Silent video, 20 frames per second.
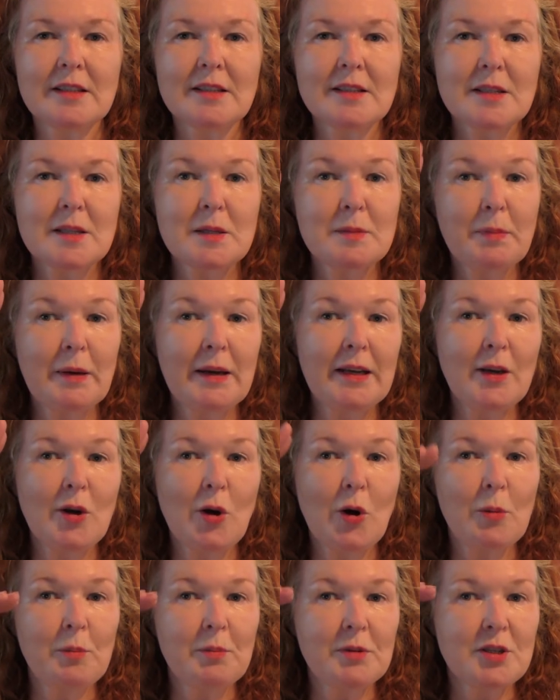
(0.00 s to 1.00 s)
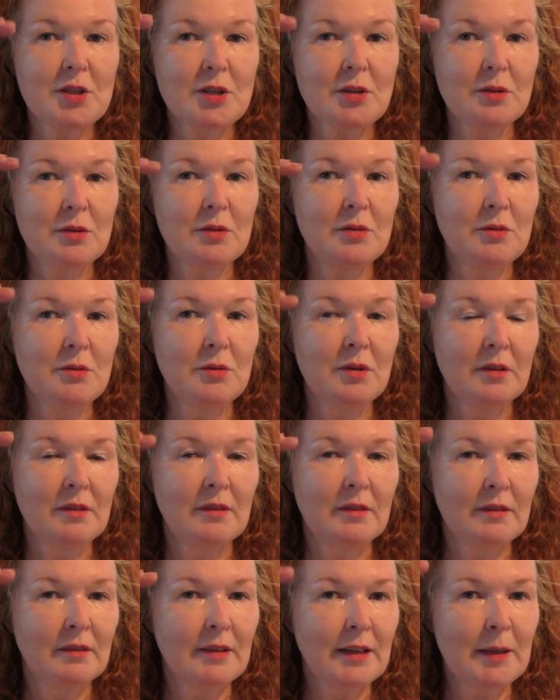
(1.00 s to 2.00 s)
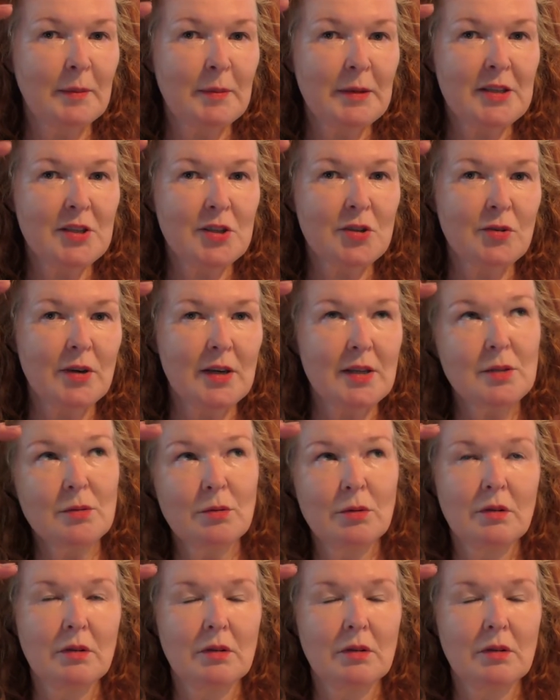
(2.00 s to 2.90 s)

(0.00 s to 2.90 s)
spike up to a little bit of stress,